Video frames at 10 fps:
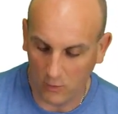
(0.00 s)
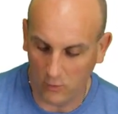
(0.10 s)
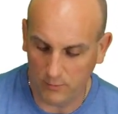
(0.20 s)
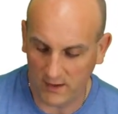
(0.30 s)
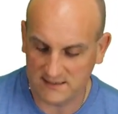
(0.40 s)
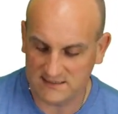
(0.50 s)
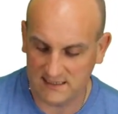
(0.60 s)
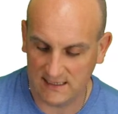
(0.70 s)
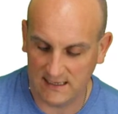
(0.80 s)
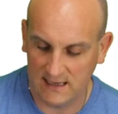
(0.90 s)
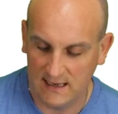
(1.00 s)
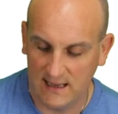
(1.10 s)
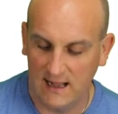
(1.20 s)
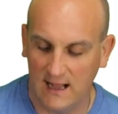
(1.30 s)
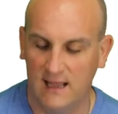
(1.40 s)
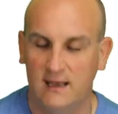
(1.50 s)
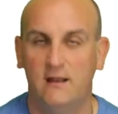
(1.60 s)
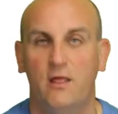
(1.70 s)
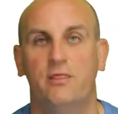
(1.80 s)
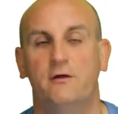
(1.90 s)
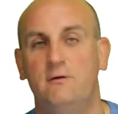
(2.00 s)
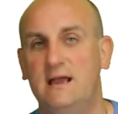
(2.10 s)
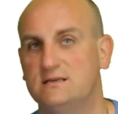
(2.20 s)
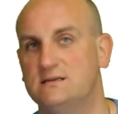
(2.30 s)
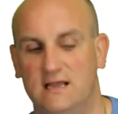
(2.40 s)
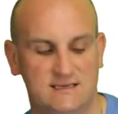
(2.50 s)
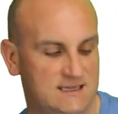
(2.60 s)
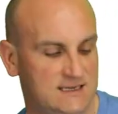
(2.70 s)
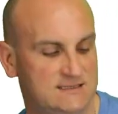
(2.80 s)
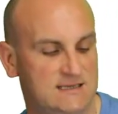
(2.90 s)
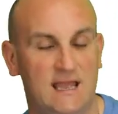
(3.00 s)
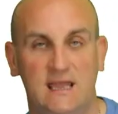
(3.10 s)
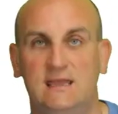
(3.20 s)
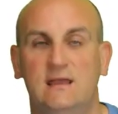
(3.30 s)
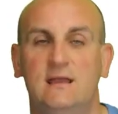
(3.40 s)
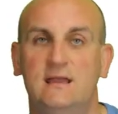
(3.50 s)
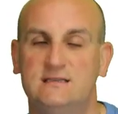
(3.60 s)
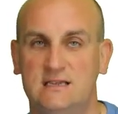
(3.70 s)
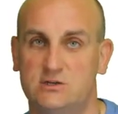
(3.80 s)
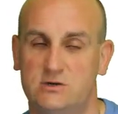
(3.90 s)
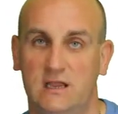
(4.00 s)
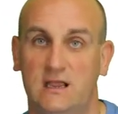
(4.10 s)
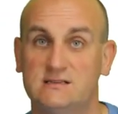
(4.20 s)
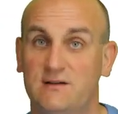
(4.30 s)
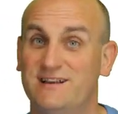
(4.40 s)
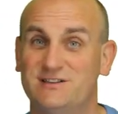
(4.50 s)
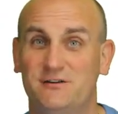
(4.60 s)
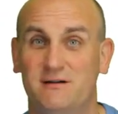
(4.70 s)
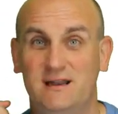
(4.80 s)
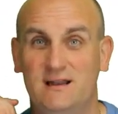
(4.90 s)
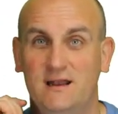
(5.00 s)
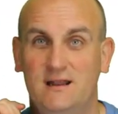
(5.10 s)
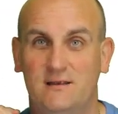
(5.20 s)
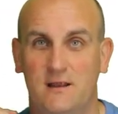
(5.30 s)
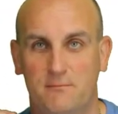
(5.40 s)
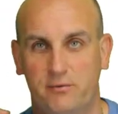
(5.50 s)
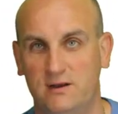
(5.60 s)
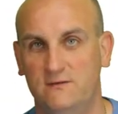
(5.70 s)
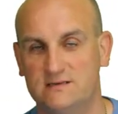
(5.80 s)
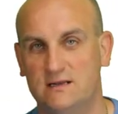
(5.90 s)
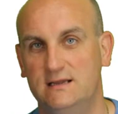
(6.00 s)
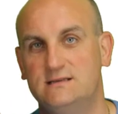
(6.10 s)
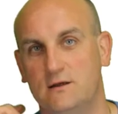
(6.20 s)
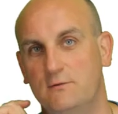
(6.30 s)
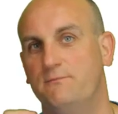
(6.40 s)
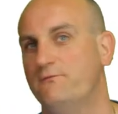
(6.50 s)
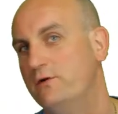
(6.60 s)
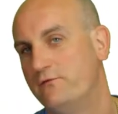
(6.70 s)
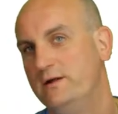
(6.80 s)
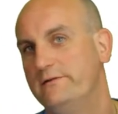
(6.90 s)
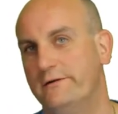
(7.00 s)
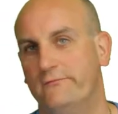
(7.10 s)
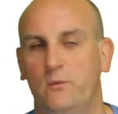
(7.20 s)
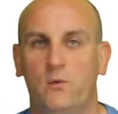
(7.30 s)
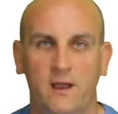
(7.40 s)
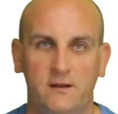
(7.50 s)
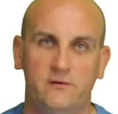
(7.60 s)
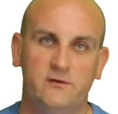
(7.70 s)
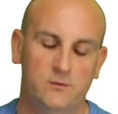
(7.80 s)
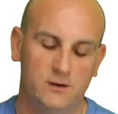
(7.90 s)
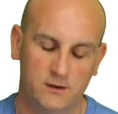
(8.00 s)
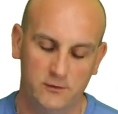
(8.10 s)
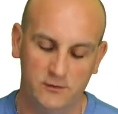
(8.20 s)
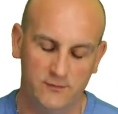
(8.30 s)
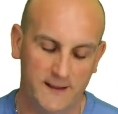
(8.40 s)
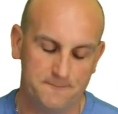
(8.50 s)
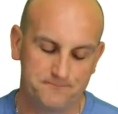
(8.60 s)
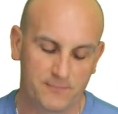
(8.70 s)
all plus C, and the rest, as they say, is history, because I've actually already done it previously, so feel free to rewind and see what I'm going to do there.